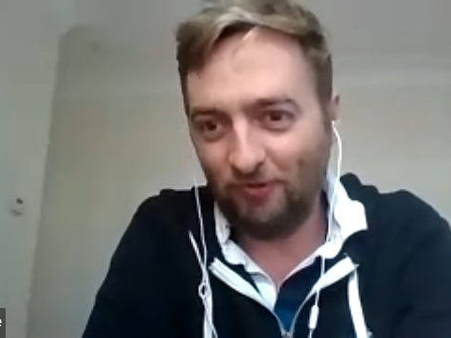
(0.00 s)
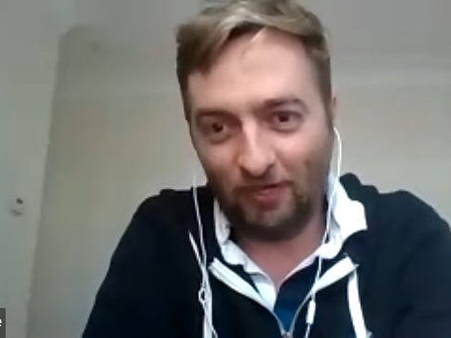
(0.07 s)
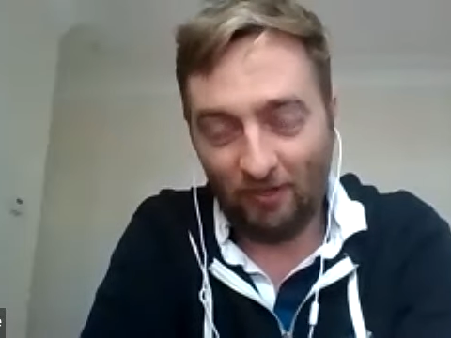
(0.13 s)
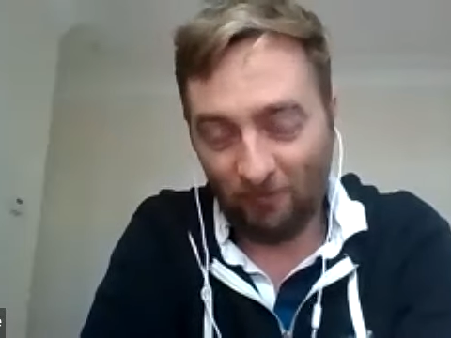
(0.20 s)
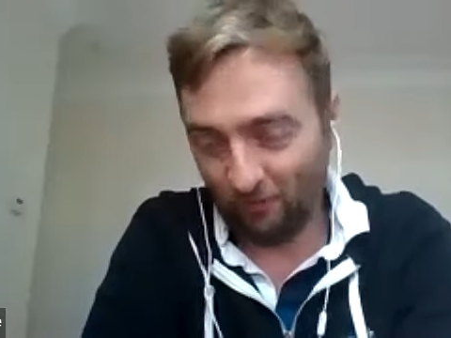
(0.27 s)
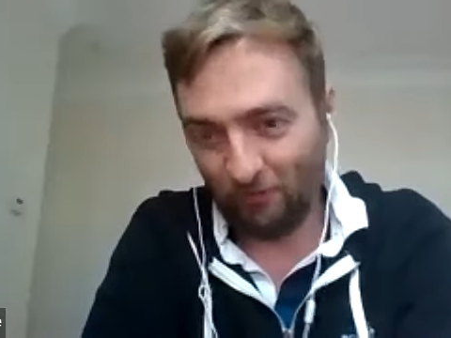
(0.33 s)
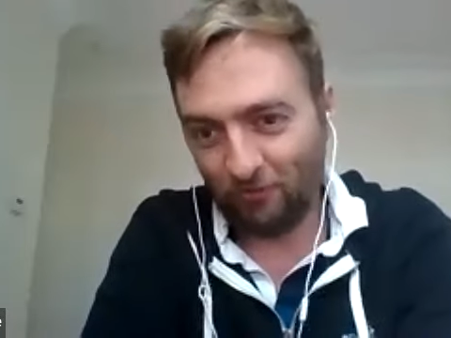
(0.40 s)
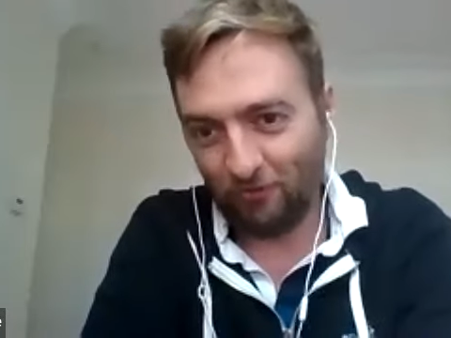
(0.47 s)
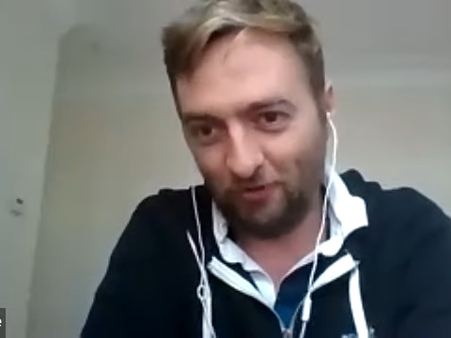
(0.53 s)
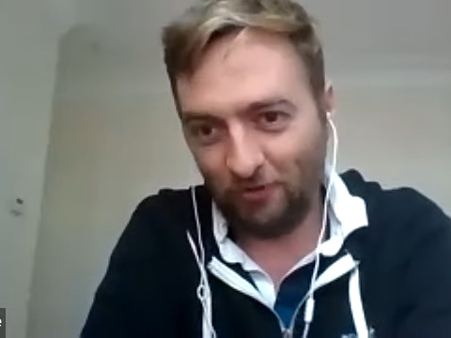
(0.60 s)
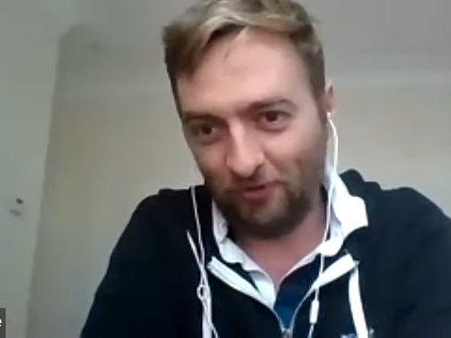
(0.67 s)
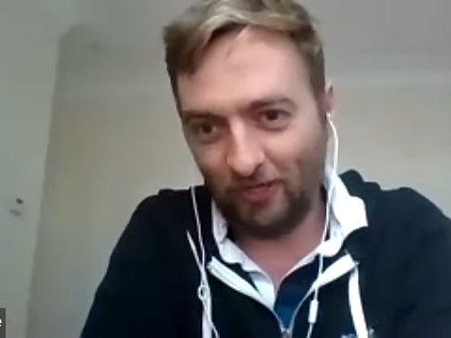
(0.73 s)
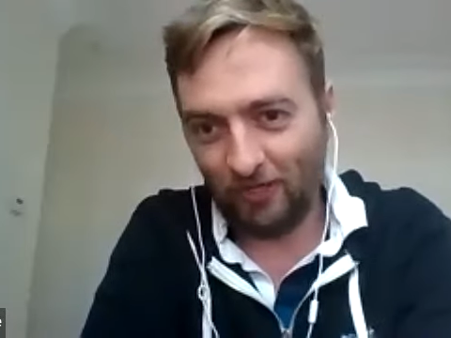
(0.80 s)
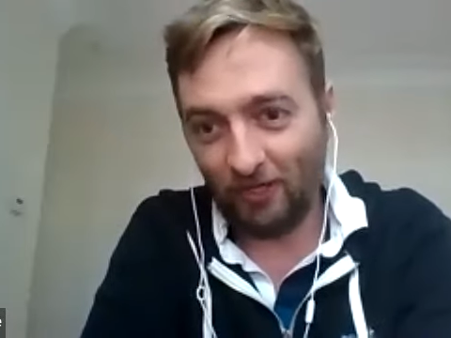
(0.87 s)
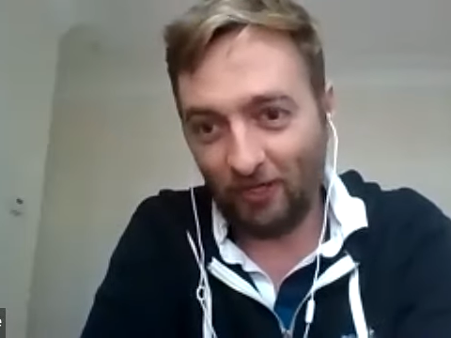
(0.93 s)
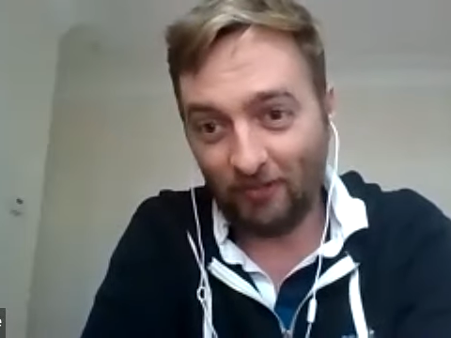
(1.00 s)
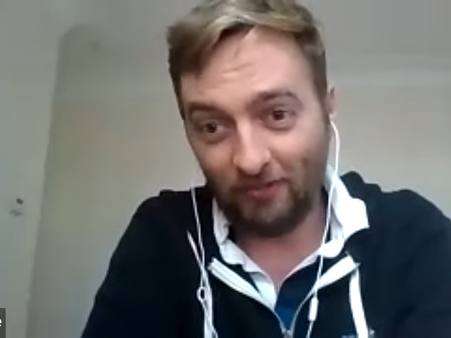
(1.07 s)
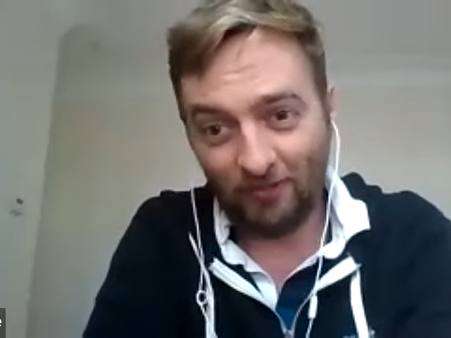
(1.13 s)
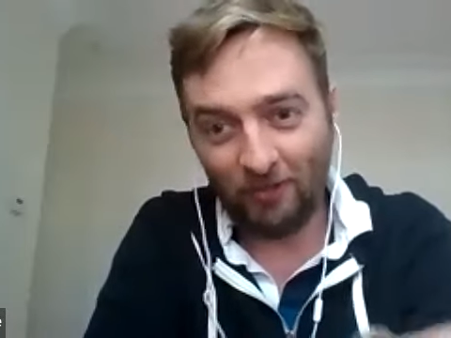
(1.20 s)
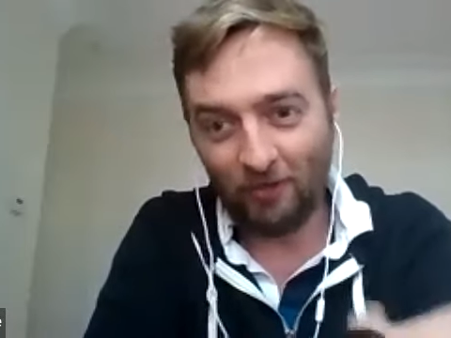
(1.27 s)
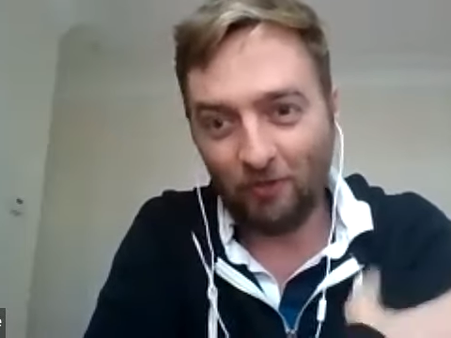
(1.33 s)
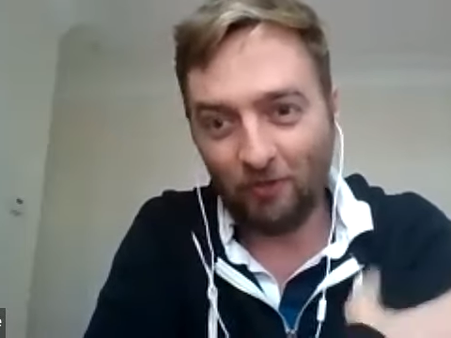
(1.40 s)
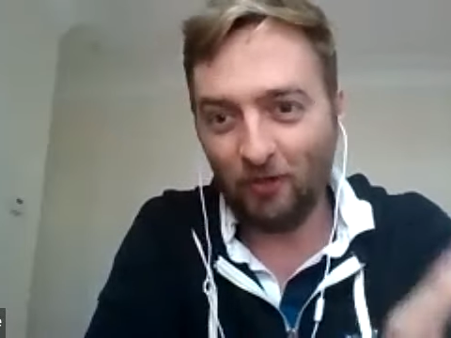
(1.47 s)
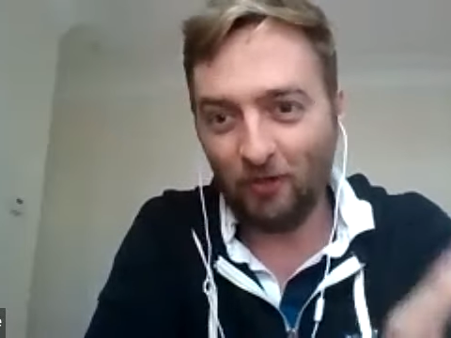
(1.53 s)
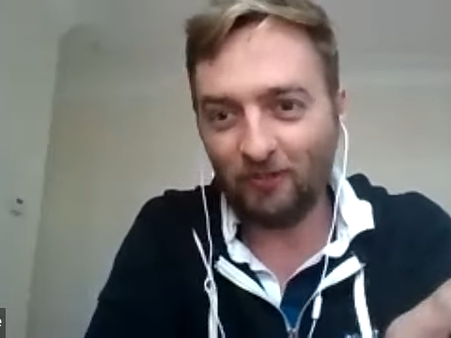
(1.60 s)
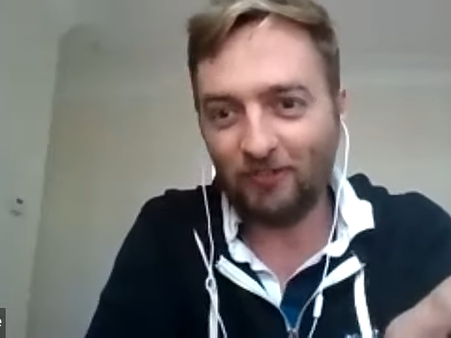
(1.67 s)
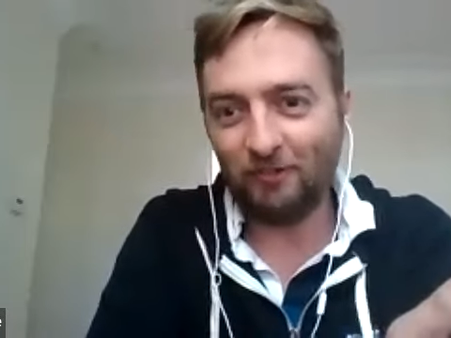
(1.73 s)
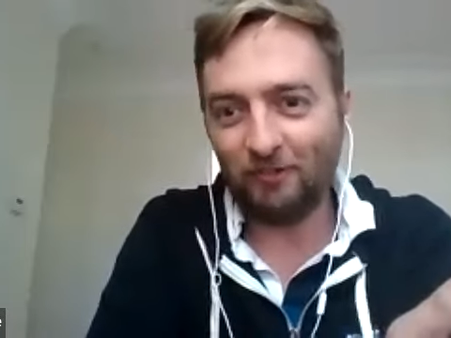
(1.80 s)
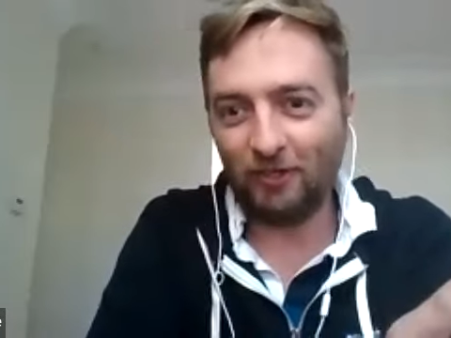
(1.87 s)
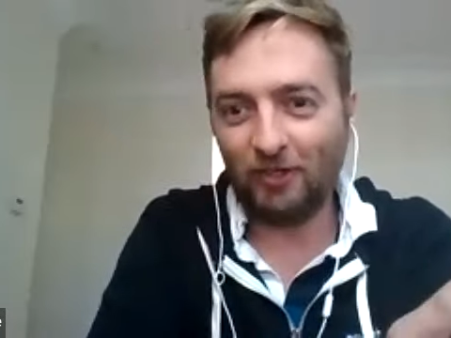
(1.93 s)
Everyone wants to do that. You know,
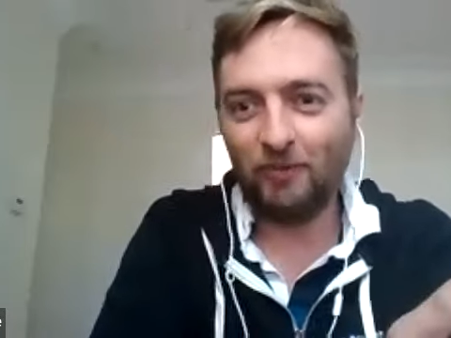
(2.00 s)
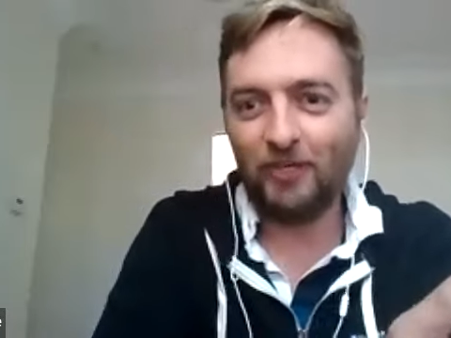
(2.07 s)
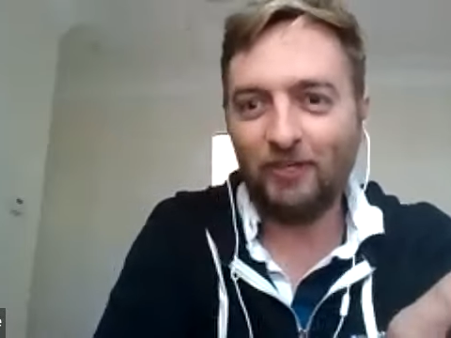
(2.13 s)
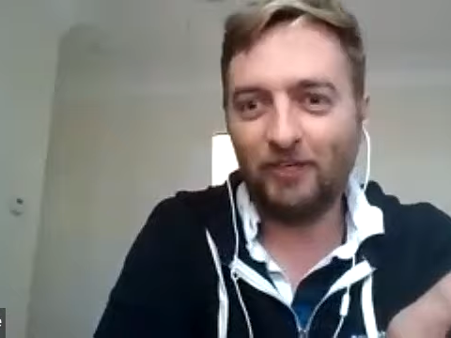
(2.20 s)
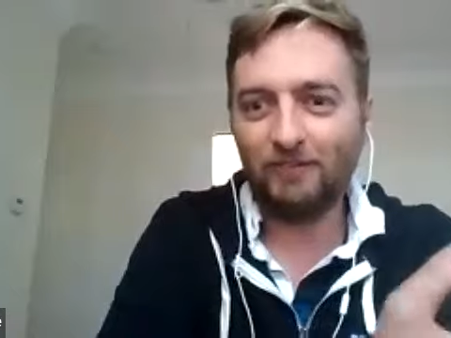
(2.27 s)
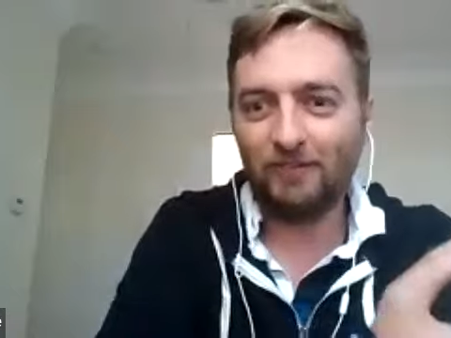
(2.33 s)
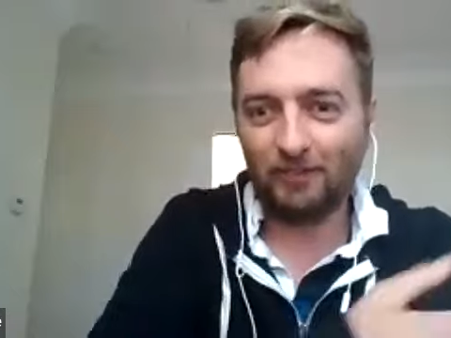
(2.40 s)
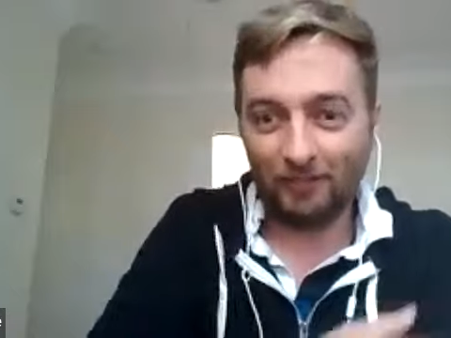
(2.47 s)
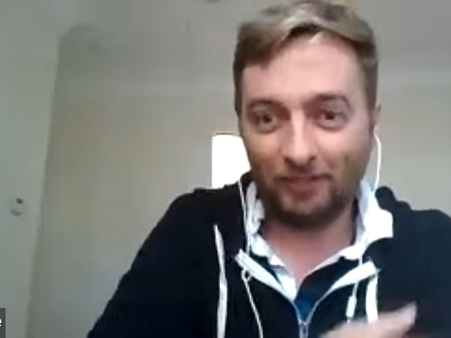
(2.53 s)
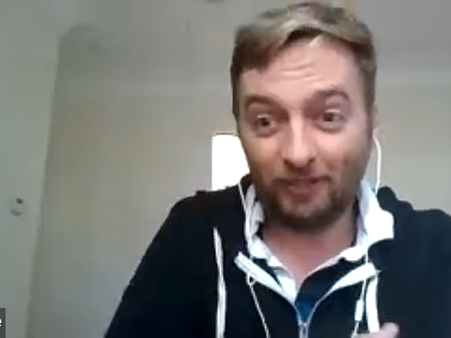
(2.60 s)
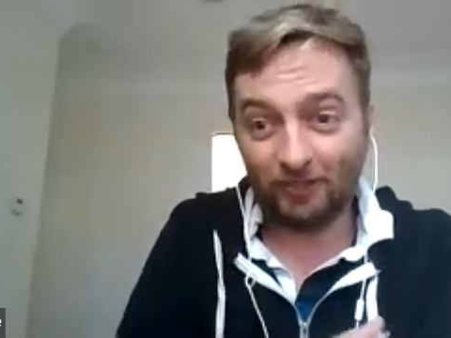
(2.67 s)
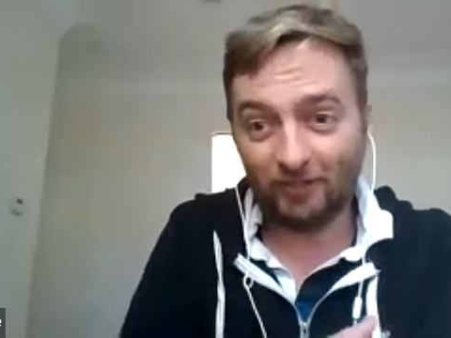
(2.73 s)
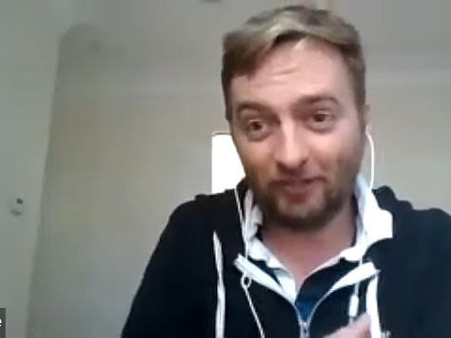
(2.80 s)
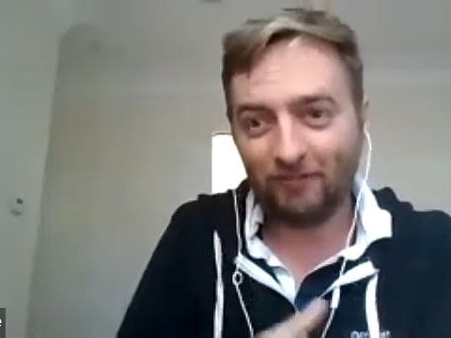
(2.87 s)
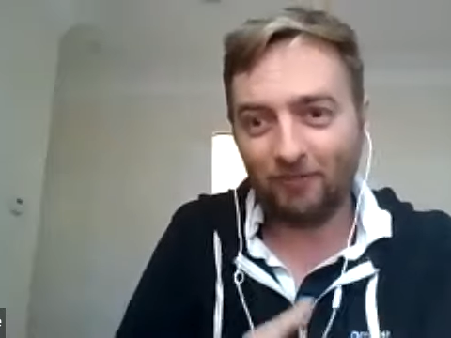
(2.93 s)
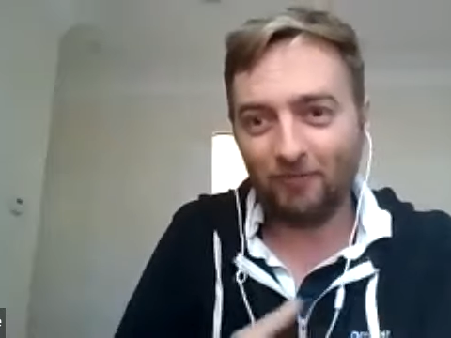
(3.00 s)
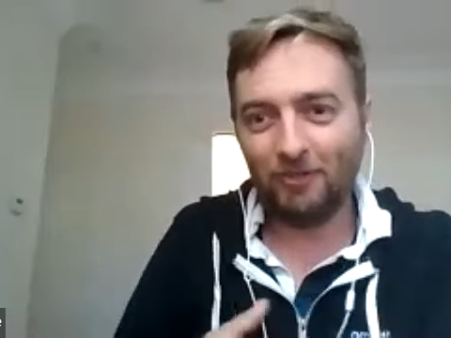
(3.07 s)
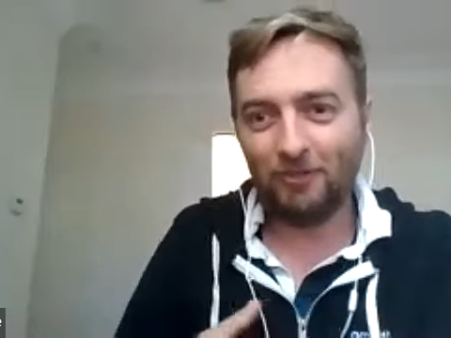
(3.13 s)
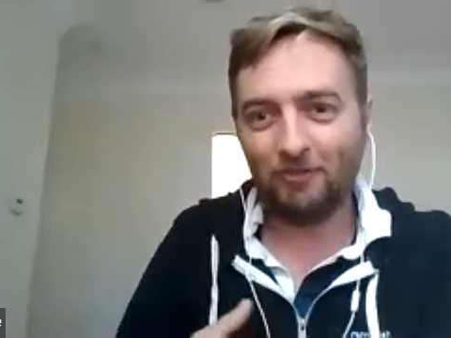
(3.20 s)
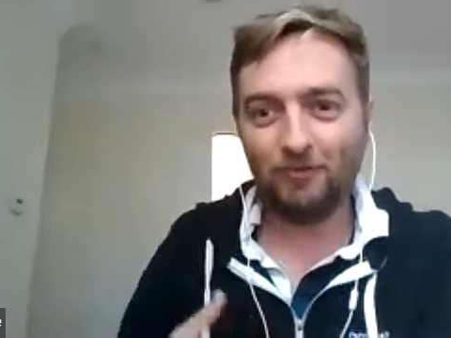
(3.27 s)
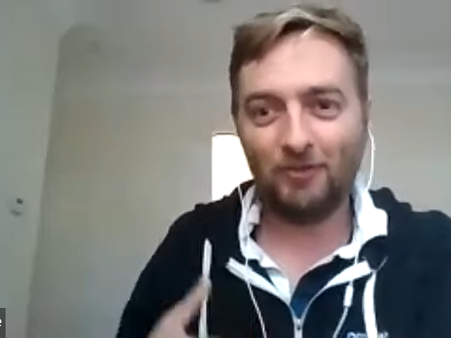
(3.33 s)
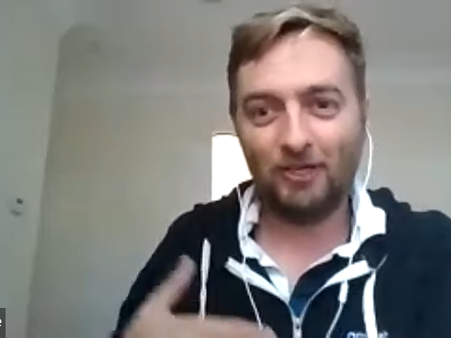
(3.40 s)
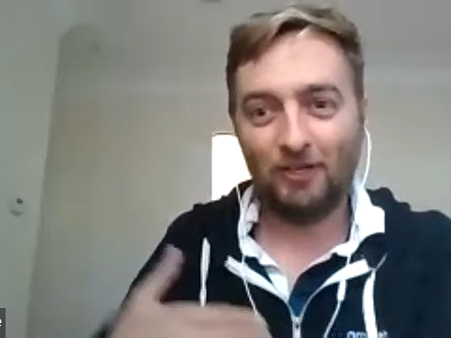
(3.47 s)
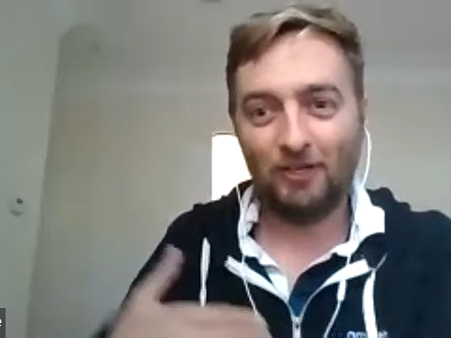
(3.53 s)
one great way to delight your customers,